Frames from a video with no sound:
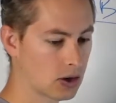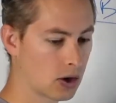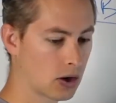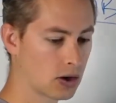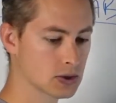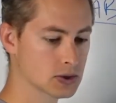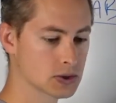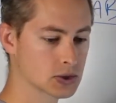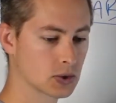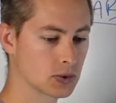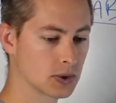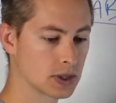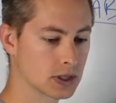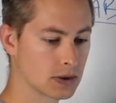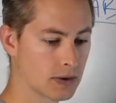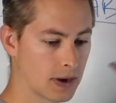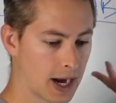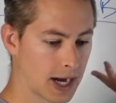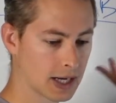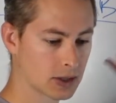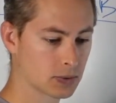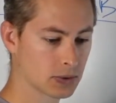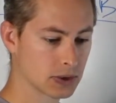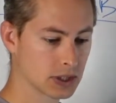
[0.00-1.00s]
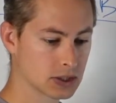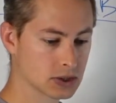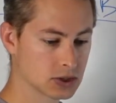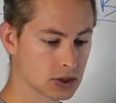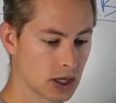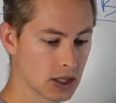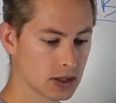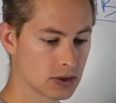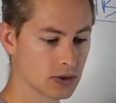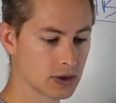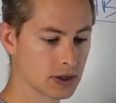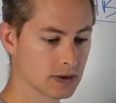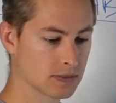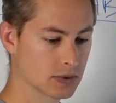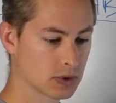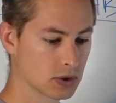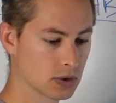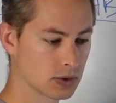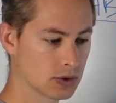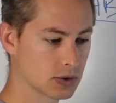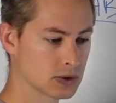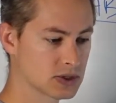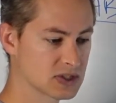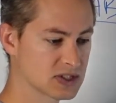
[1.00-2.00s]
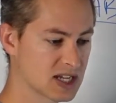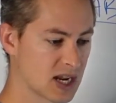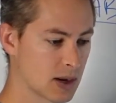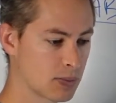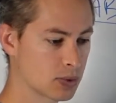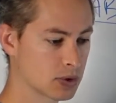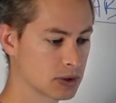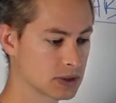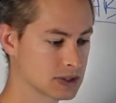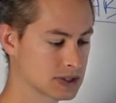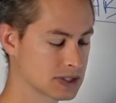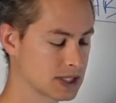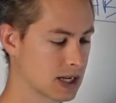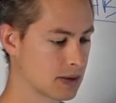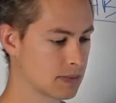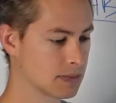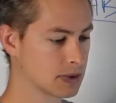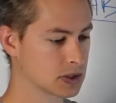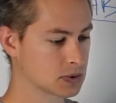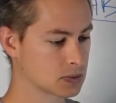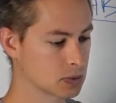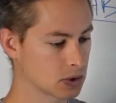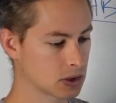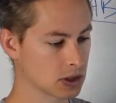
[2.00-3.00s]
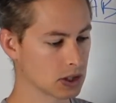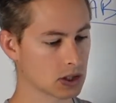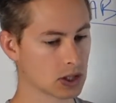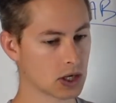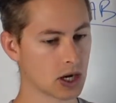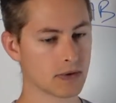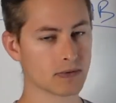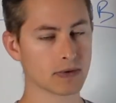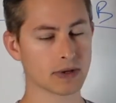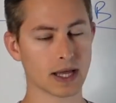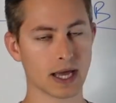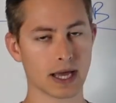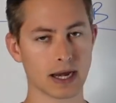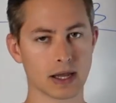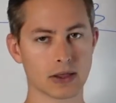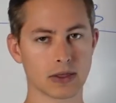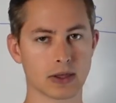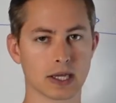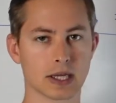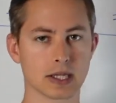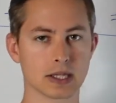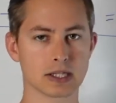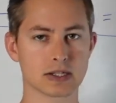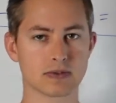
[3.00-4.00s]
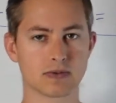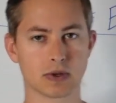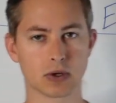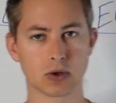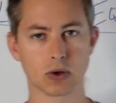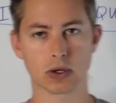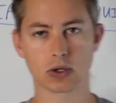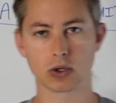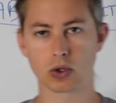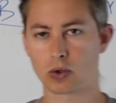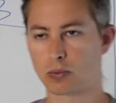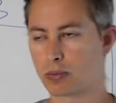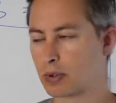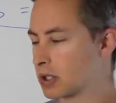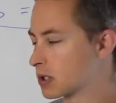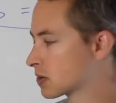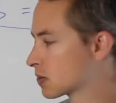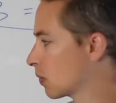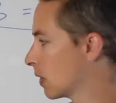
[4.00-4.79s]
also interact with each other even though they're separate statements. We're going to cover that, I think, in this video a little bit as